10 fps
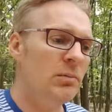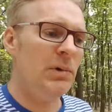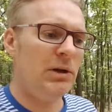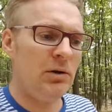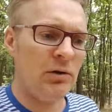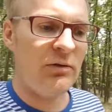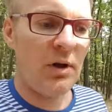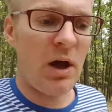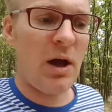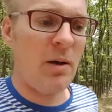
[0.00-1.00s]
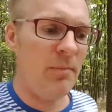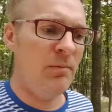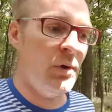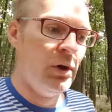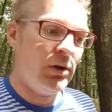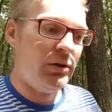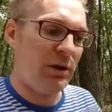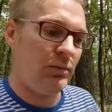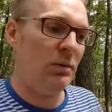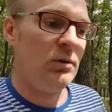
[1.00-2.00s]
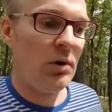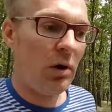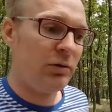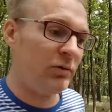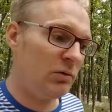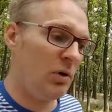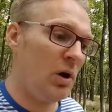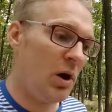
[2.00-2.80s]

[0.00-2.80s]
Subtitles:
because that will cost